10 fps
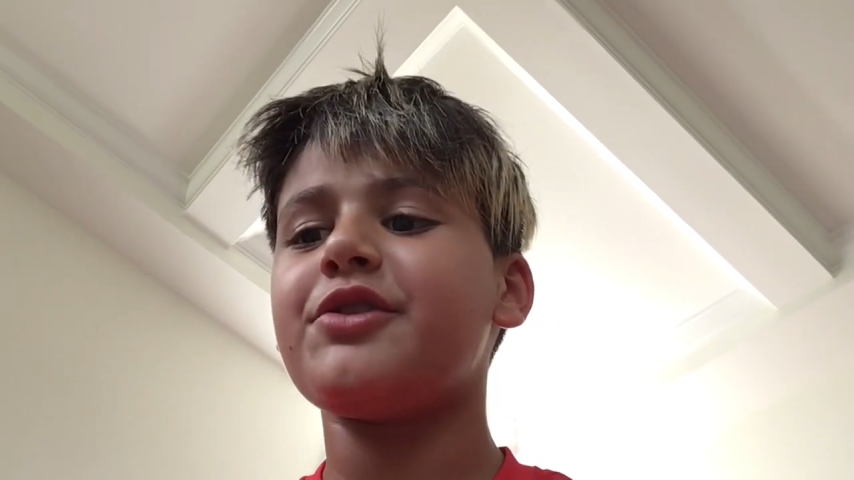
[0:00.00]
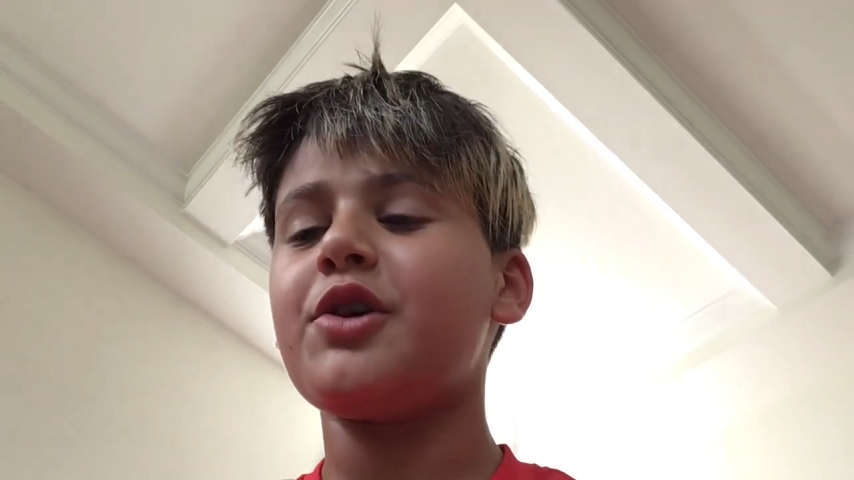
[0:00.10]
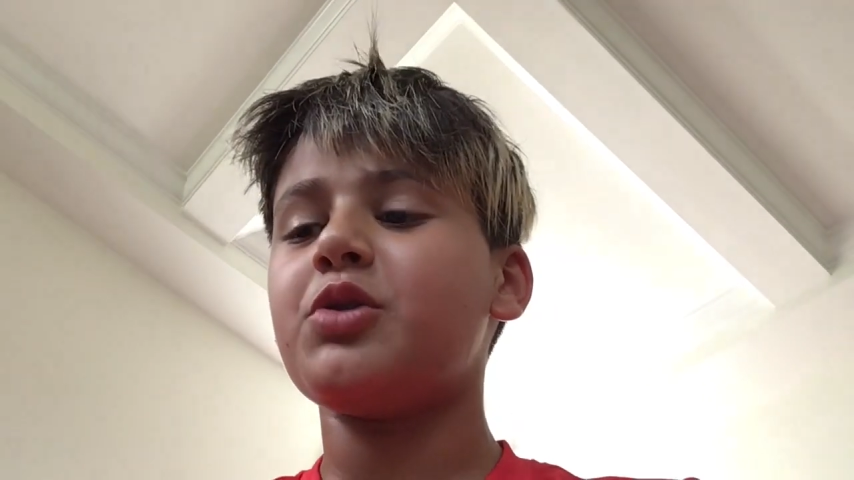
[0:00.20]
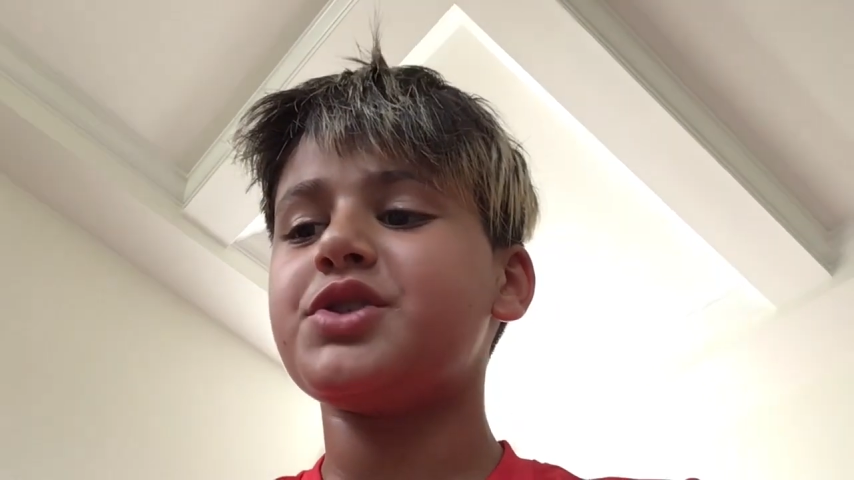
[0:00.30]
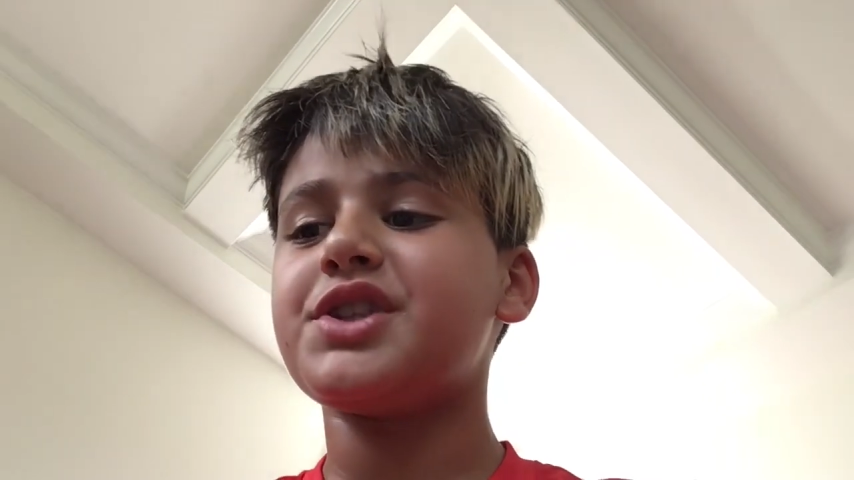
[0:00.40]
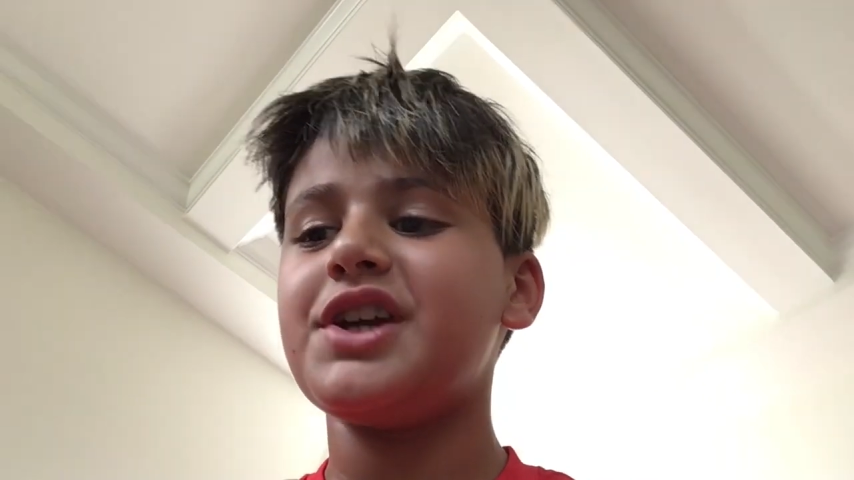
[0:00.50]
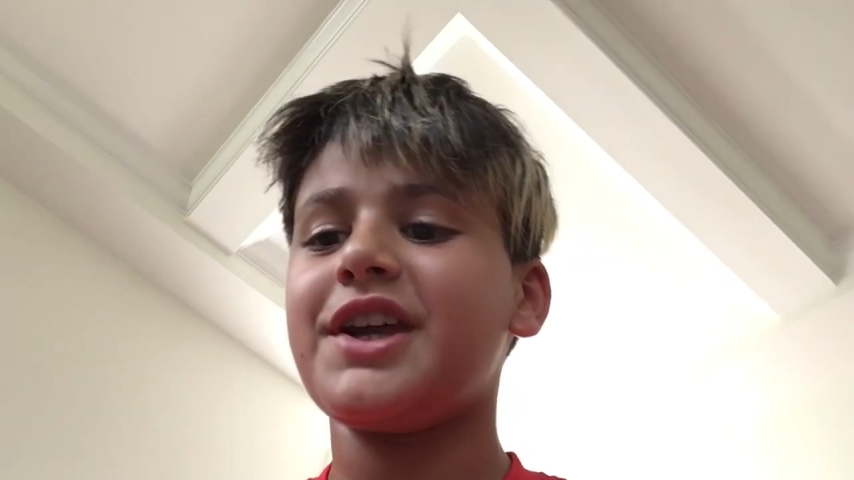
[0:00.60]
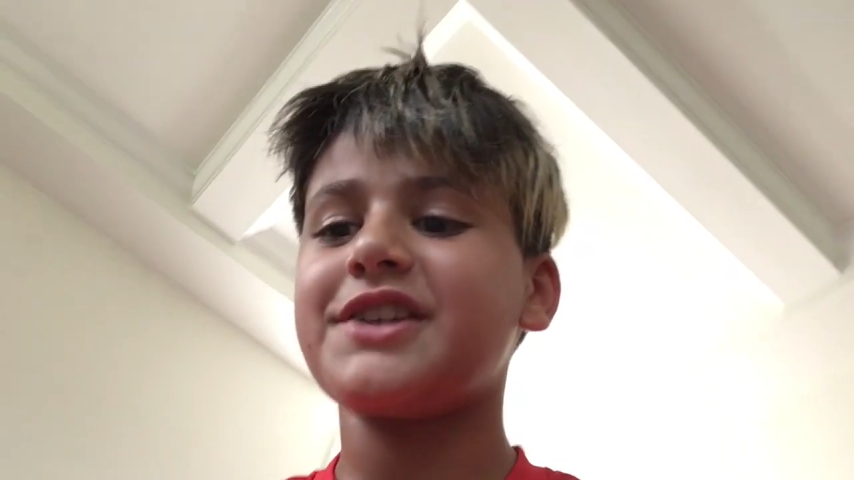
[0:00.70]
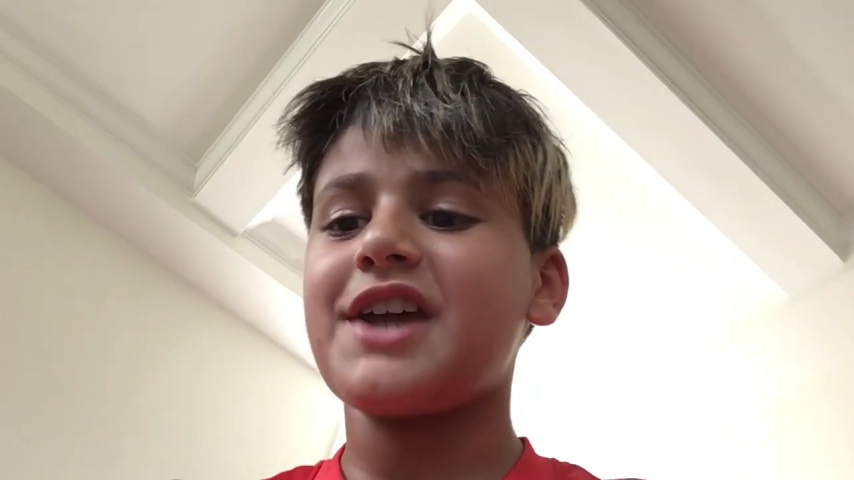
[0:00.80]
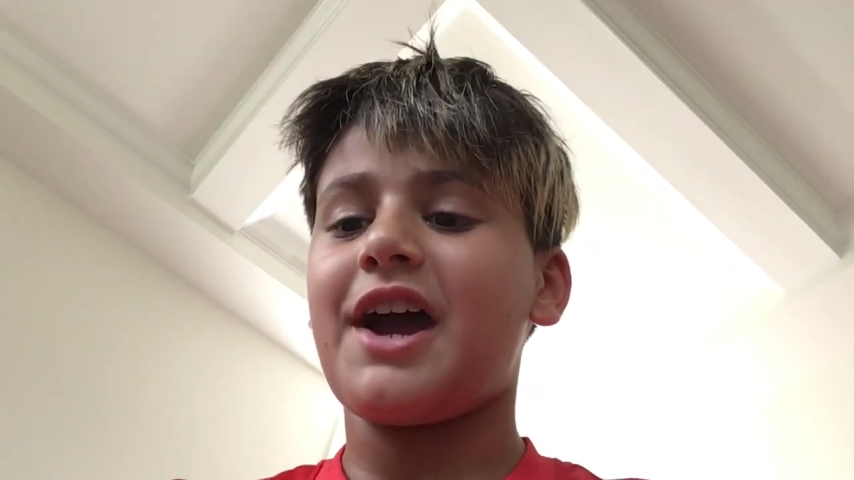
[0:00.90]
those
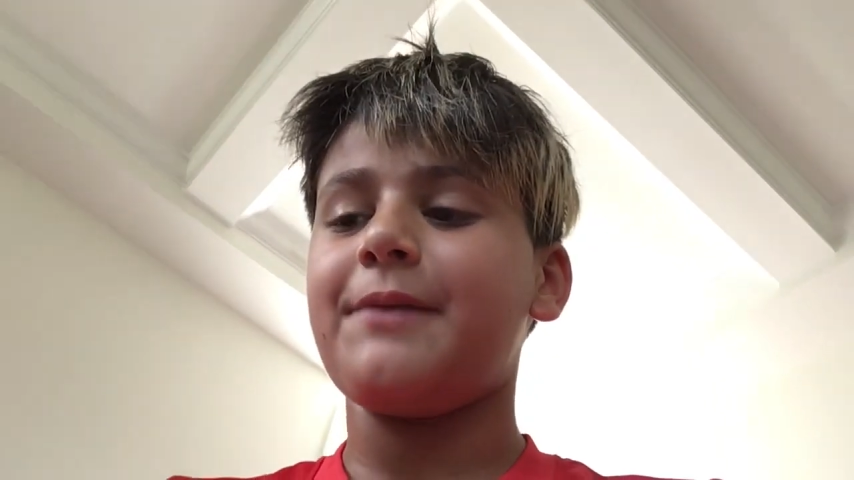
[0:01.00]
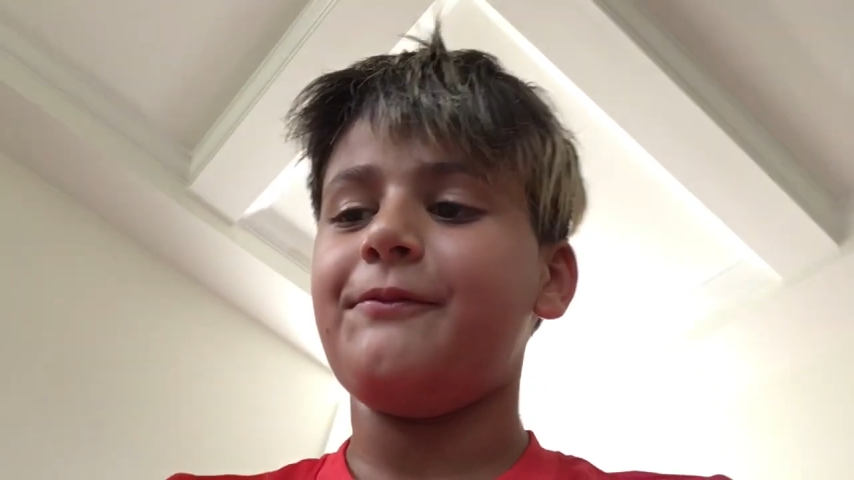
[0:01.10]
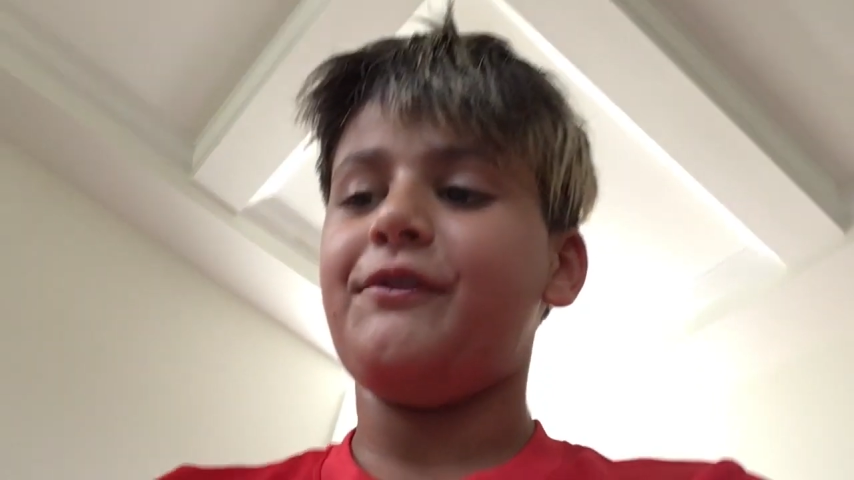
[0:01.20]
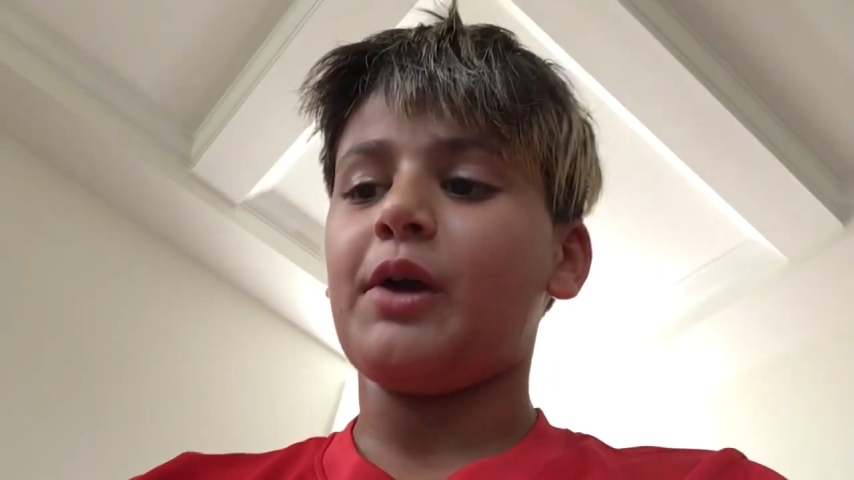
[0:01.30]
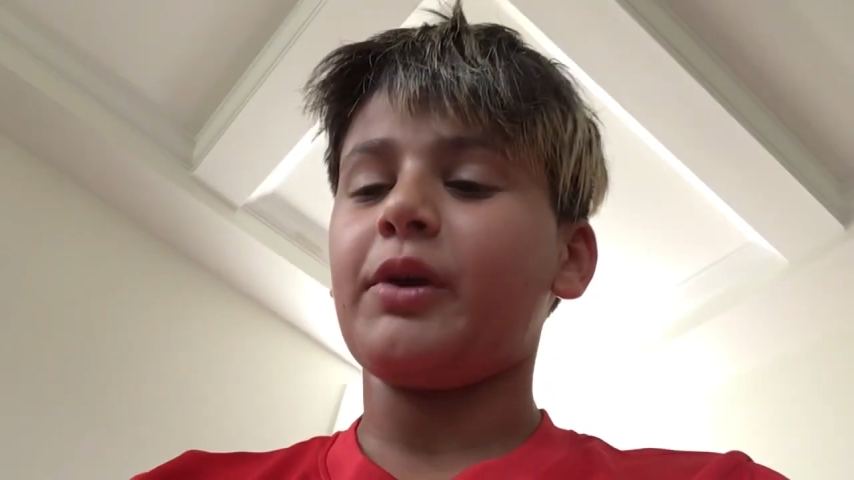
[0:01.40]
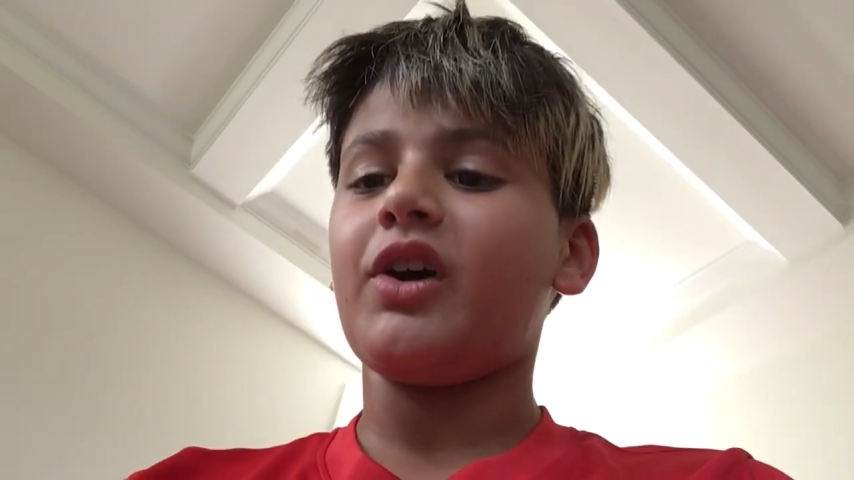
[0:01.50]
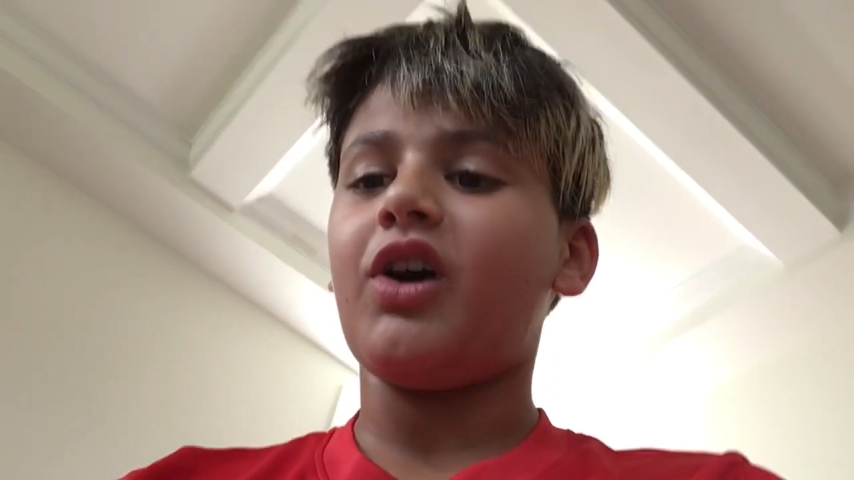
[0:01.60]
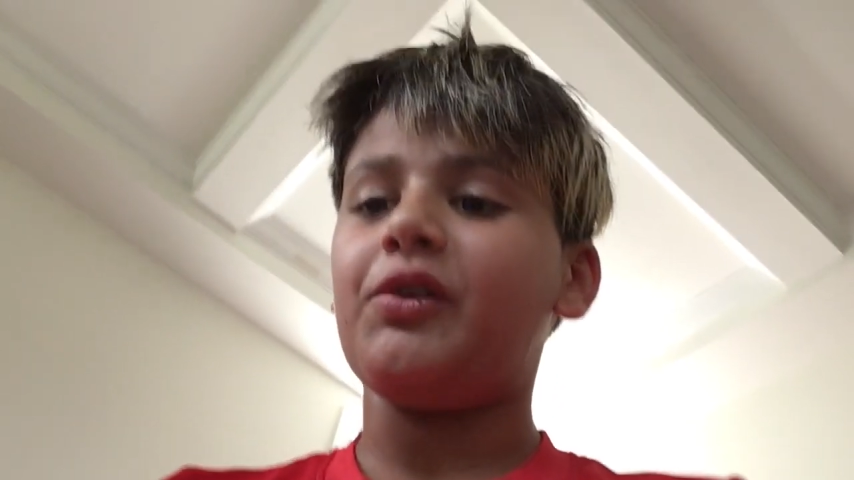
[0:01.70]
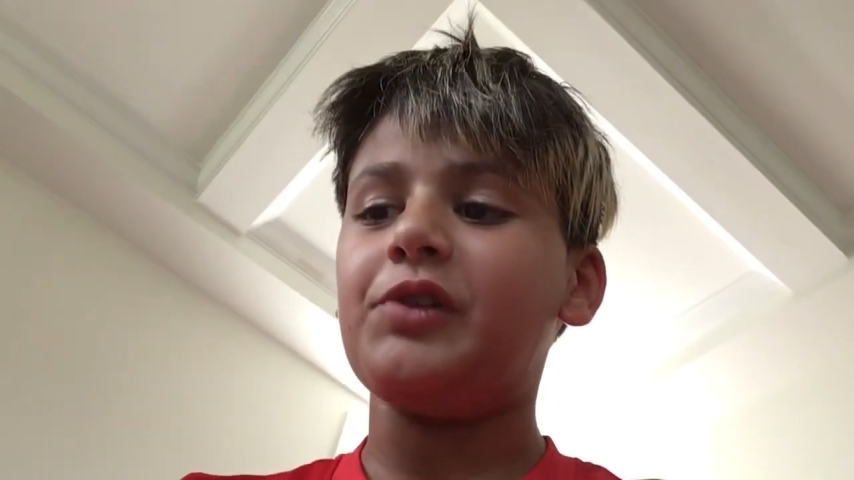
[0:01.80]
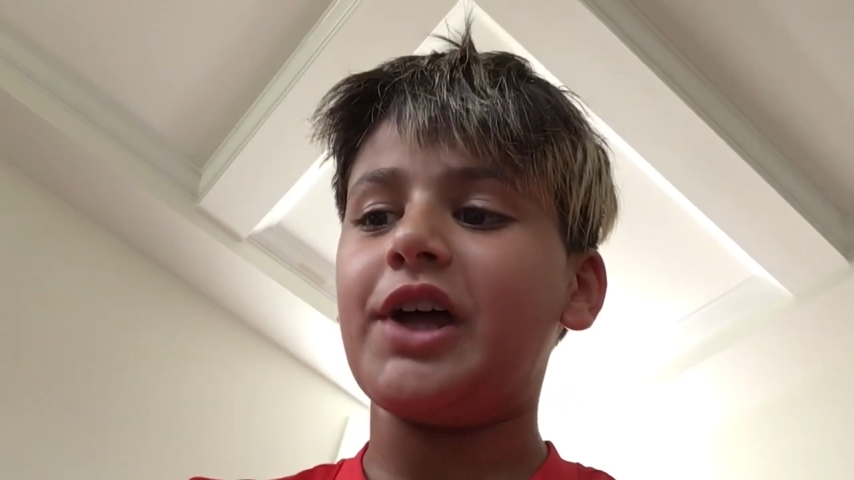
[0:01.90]
things that I'm very
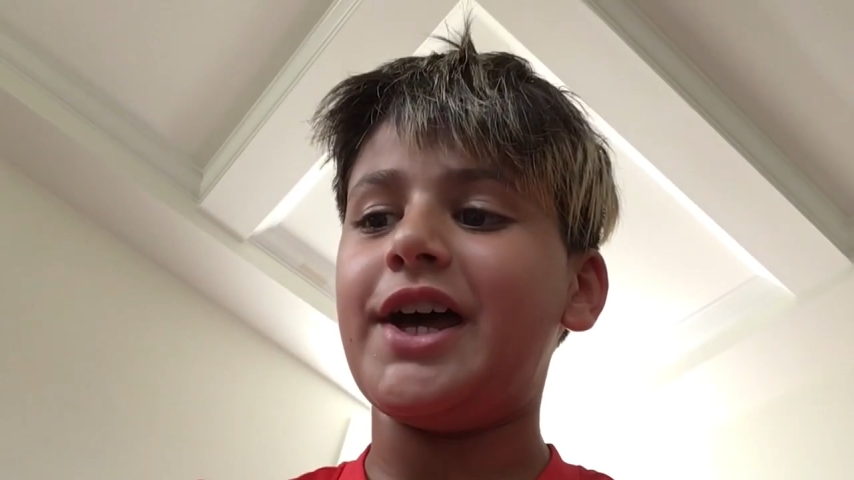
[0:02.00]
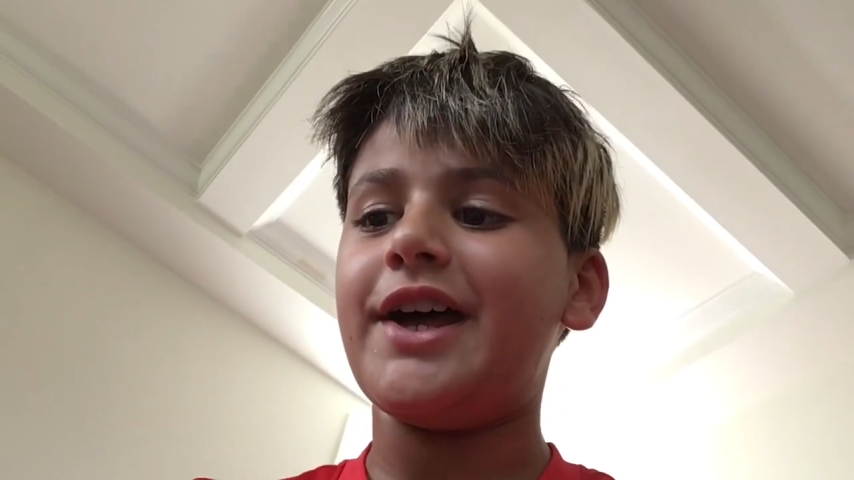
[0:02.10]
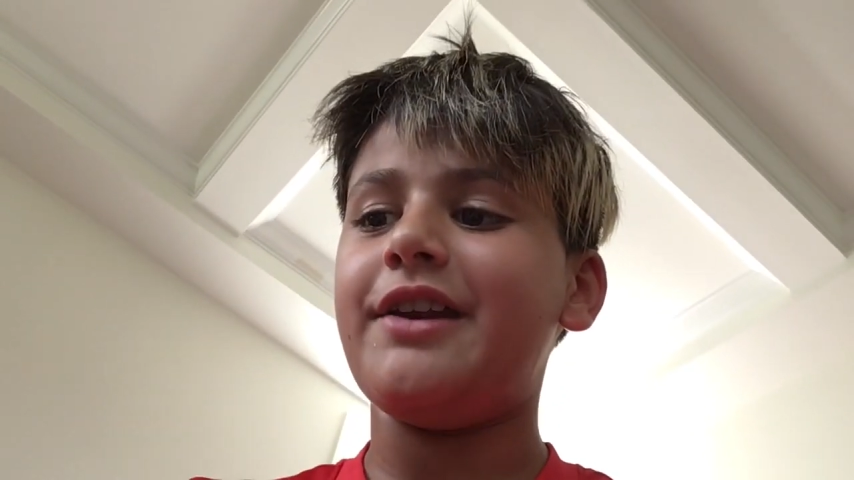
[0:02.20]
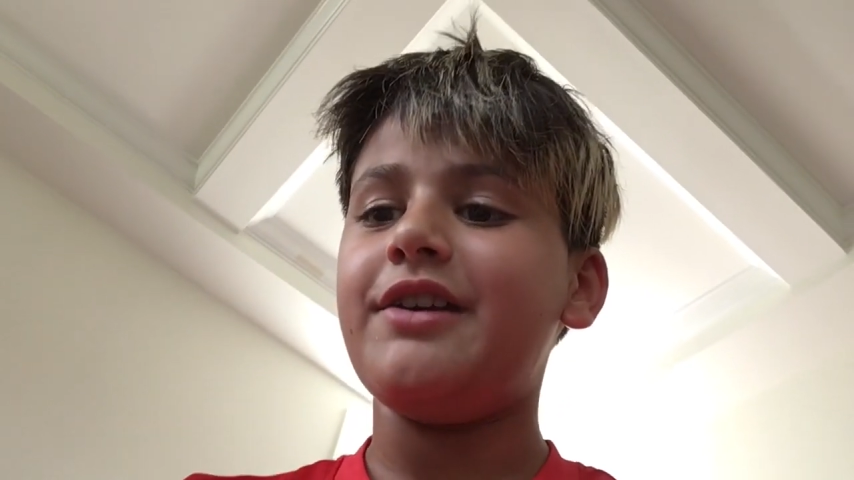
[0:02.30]
awful at.